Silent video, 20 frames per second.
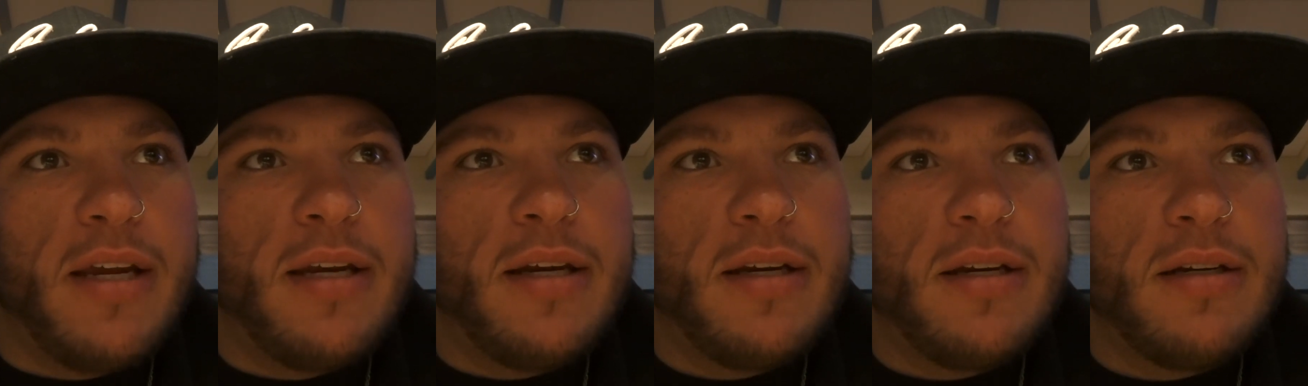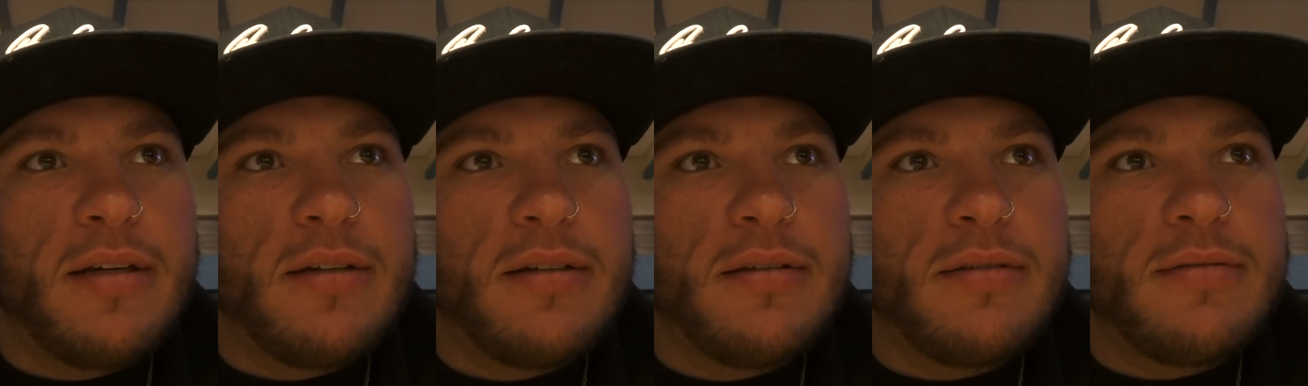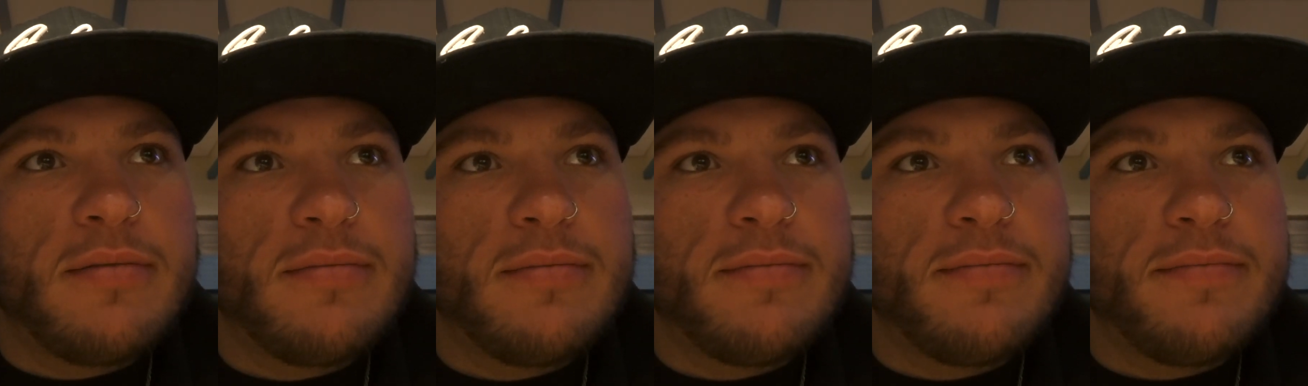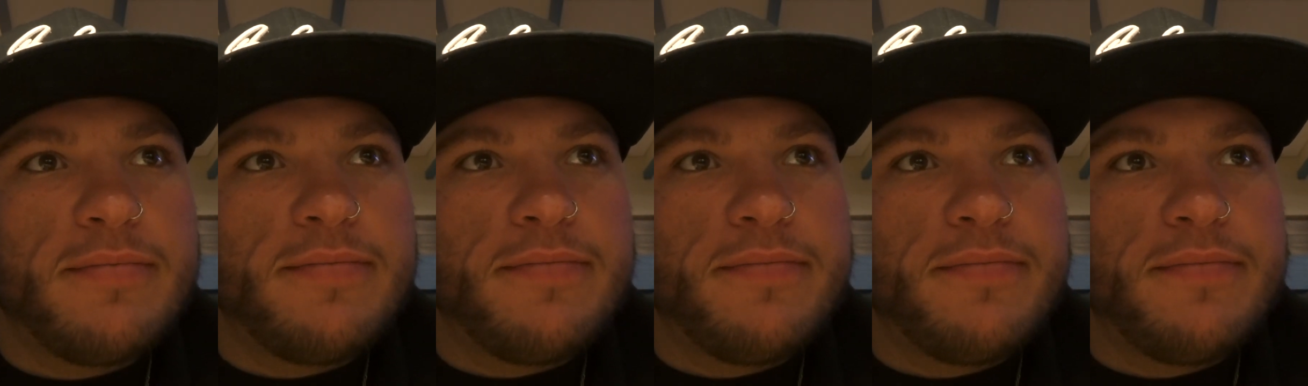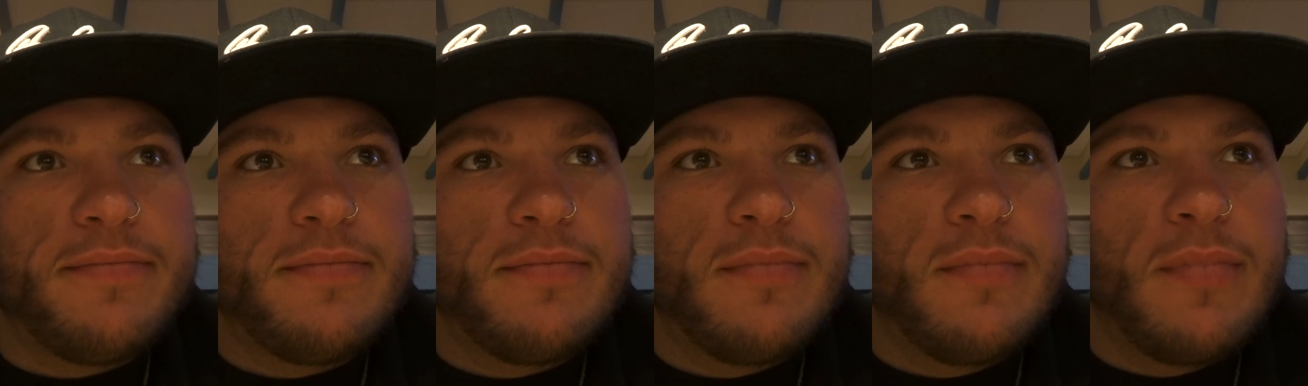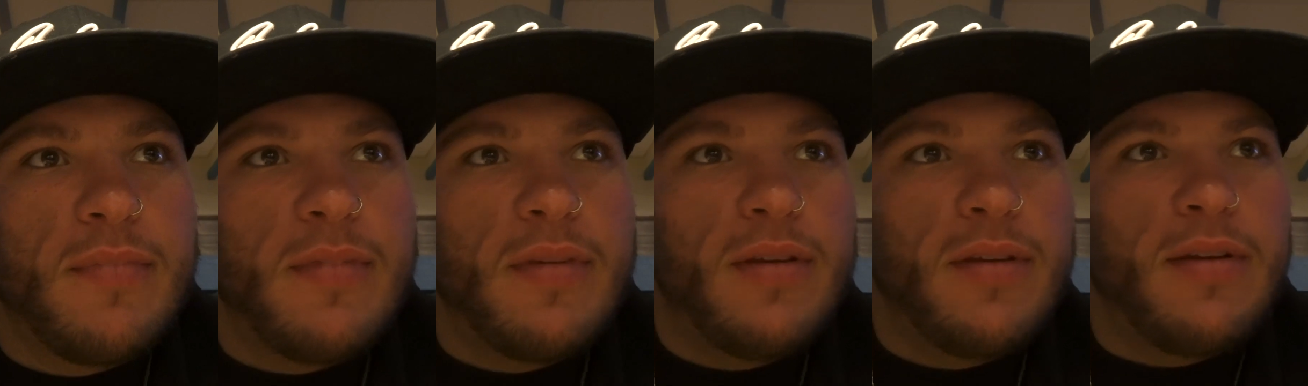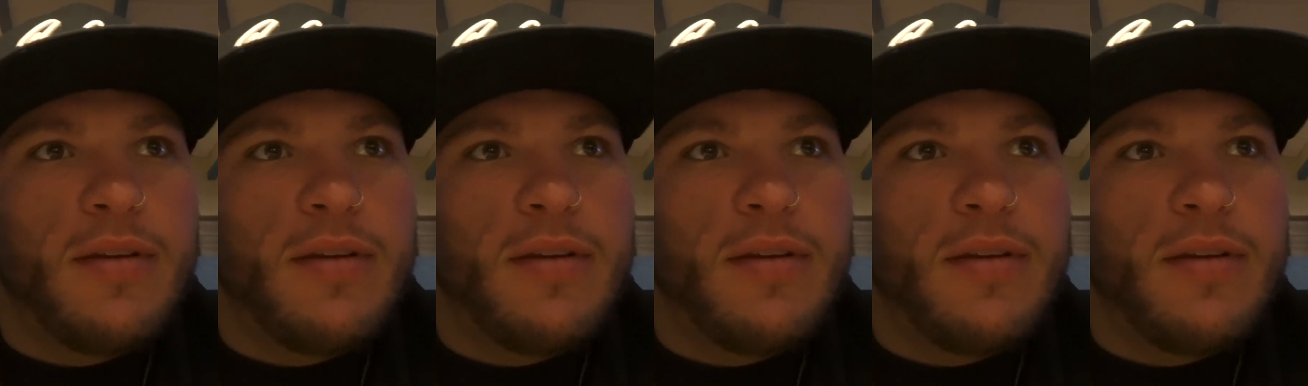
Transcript: It was yours.